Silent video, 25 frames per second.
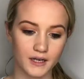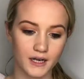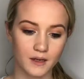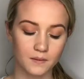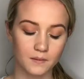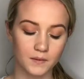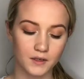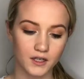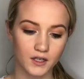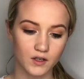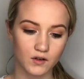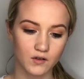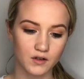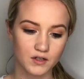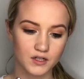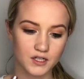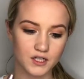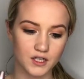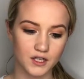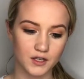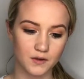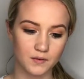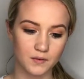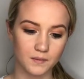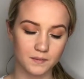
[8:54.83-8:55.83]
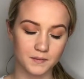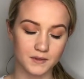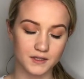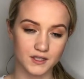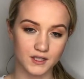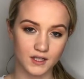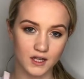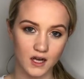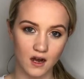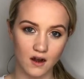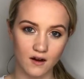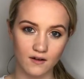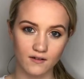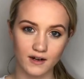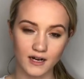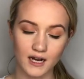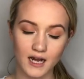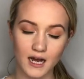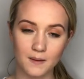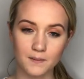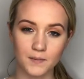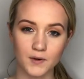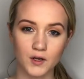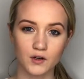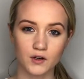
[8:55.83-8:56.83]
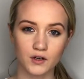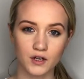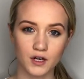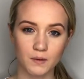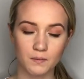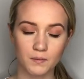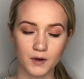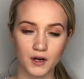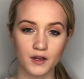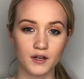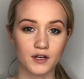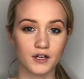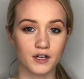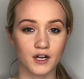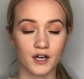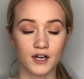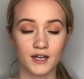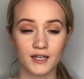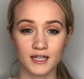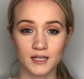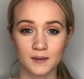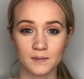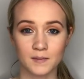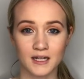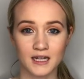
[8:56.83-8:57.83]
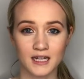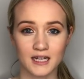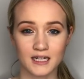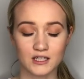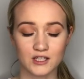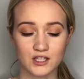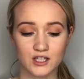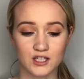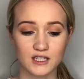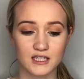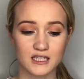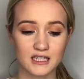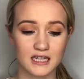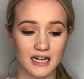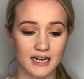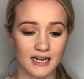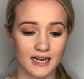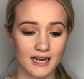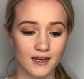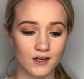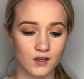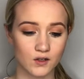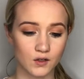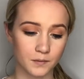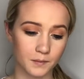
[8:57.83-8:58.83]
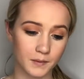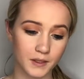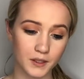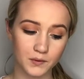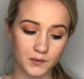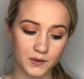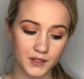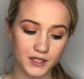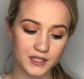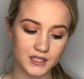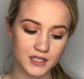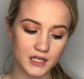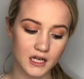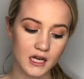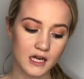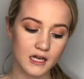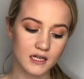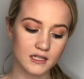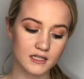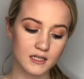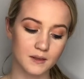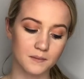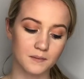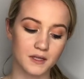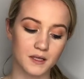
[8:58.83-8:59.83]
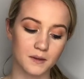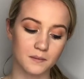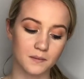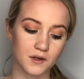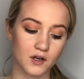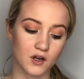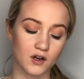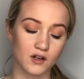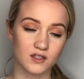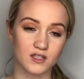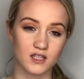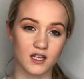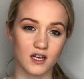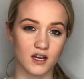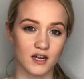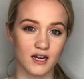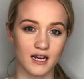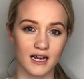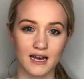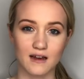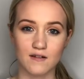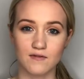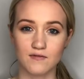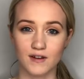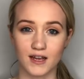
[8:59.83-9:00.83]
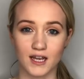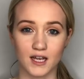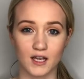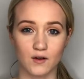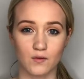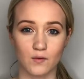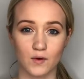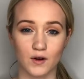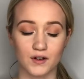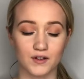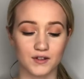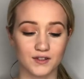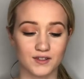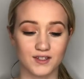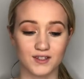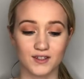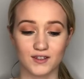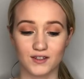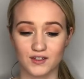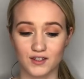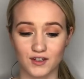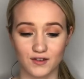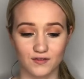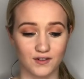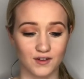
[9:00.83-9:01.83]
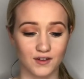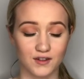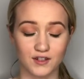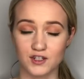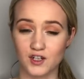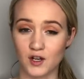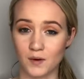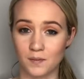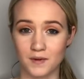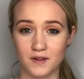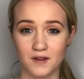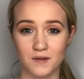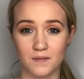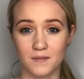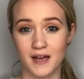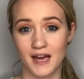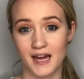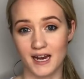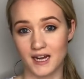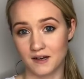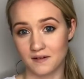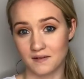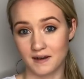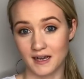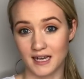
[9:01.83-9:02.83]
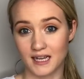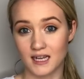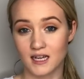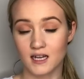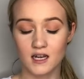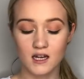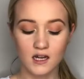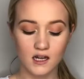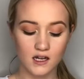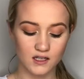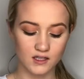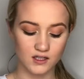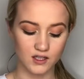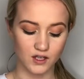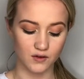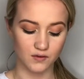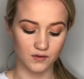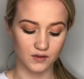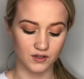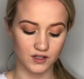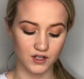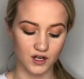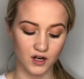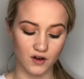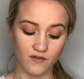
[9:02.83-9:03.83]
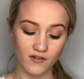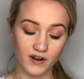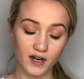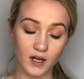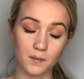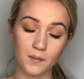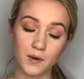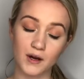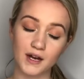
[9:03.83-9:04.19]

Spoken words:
Now I'm going to go on to mascara. I'm not going to bother curling my lashes like I normally would, simply because they're going to get fake ones shoved on the top of them anyway, so there's no real